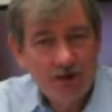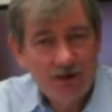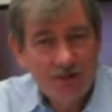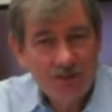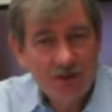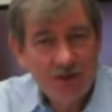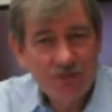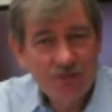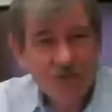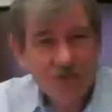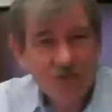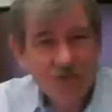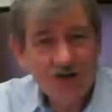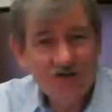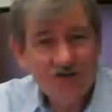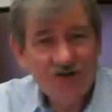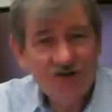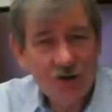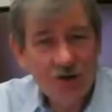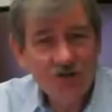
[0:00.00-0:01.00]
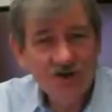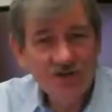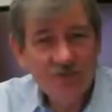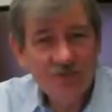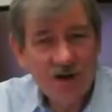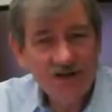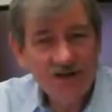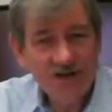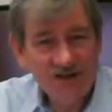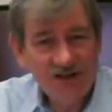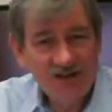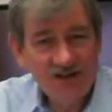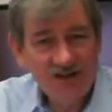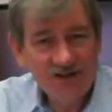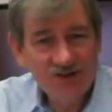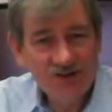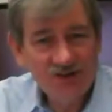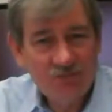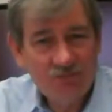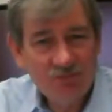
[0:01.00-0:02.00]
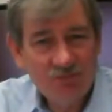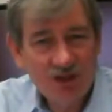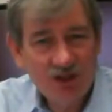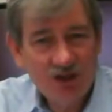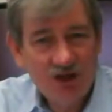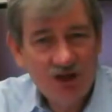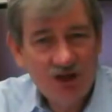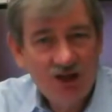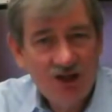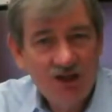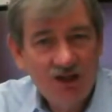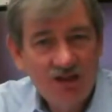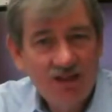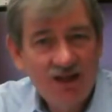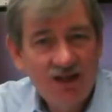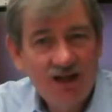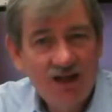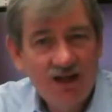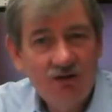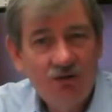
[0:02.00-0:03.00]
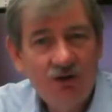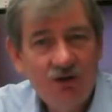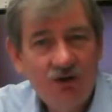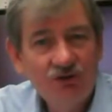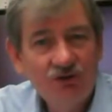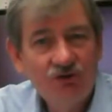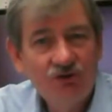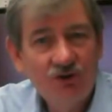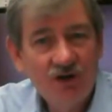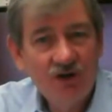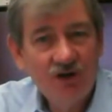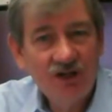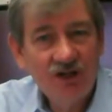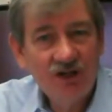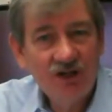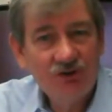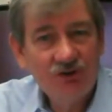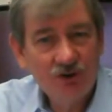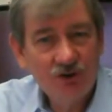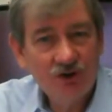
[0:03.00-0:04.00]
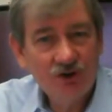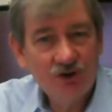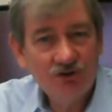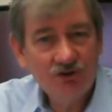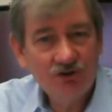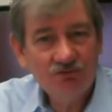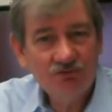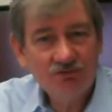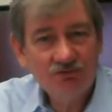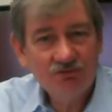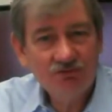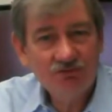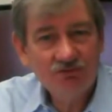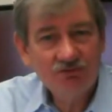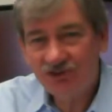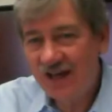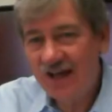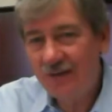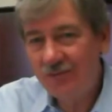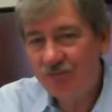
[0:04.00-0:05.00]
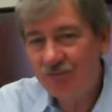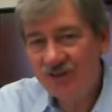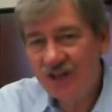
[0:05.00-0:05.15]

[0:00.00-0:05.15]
that thought SEO was buying links, that as soon as Google slams